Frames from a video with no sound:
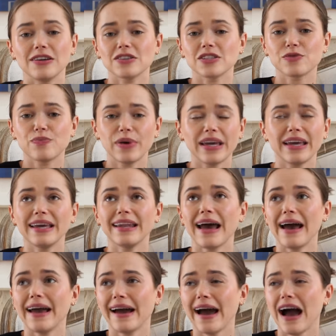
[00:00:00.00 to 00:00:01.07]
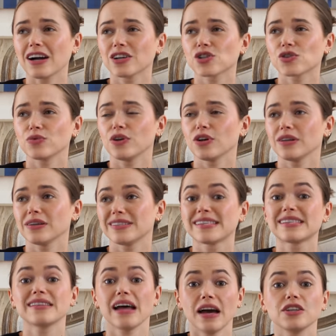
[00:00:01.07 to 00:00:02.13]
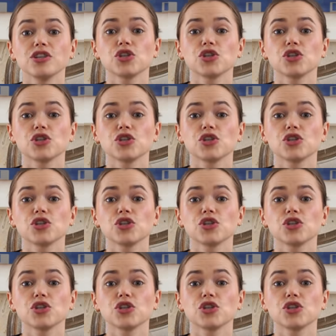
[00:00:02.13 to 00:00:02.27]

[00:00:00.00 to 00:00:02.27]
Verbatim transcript: There's been an actual study